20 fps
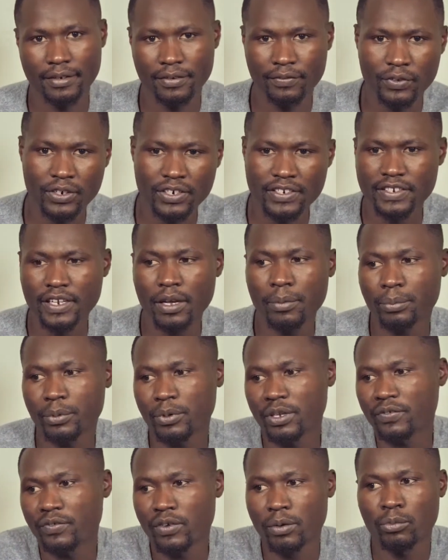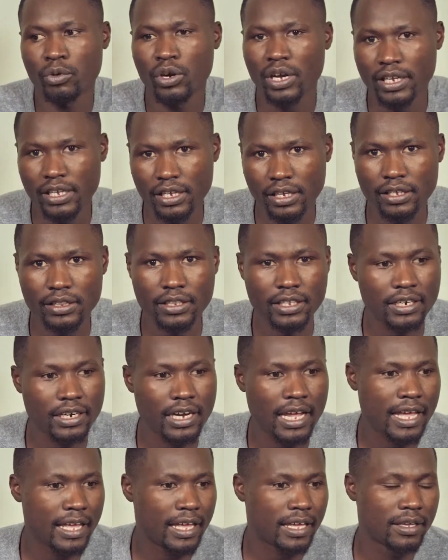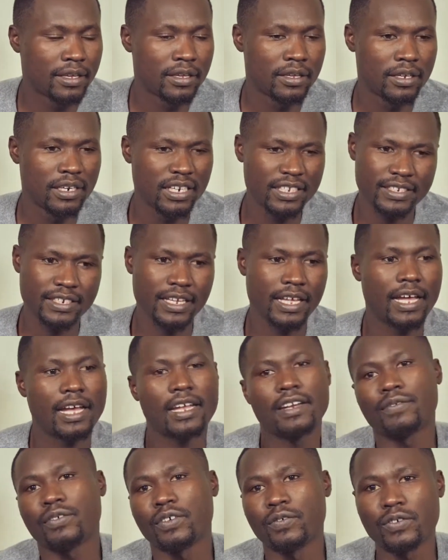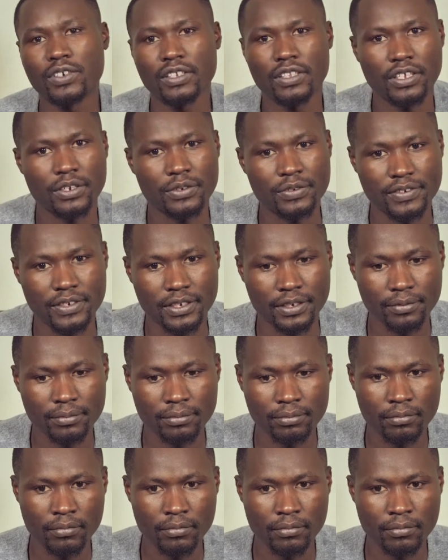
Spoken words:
For example, if I'm working, then let's say I earn 50,000.